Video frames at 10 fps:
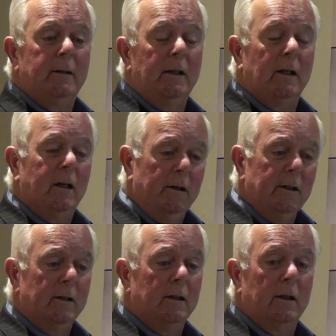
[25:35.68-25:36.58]
they
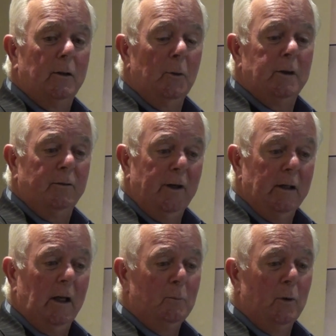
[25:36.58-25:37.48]
declined to
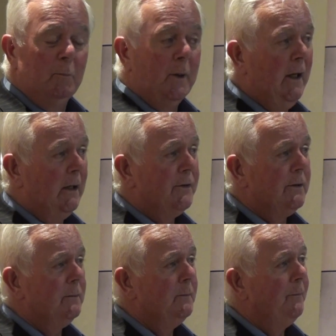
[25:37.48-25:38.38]
intervene and promptly
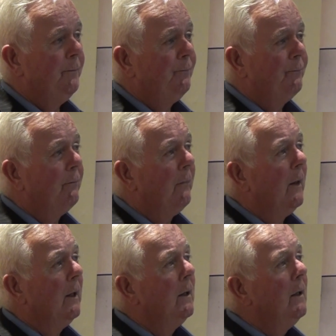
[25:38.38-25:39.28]
left.
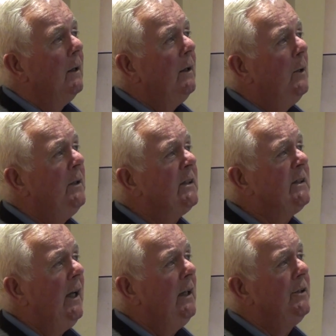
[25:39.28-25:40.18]
Now, at this
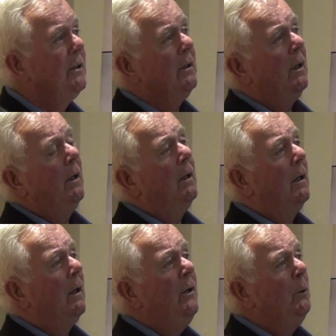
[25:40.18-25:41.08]
stage,
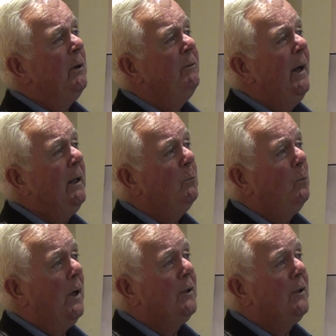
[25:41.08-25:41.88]
a number of men were